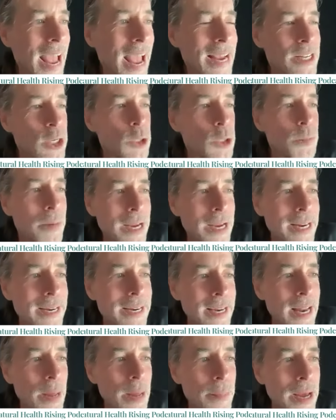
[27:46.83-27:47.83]
speed
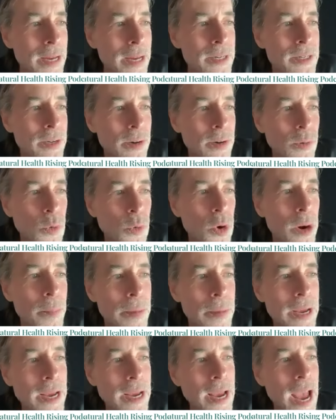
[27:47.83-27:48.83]
limit would
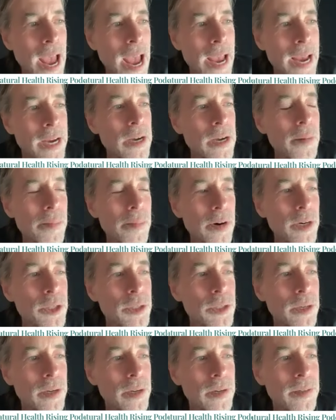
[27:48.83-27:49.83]
be a
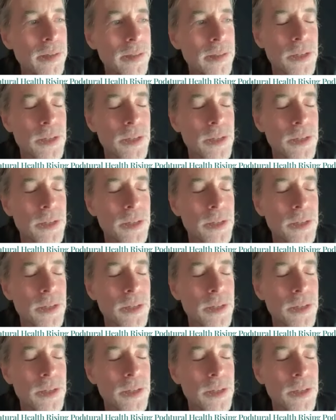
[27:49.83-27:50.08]
commercial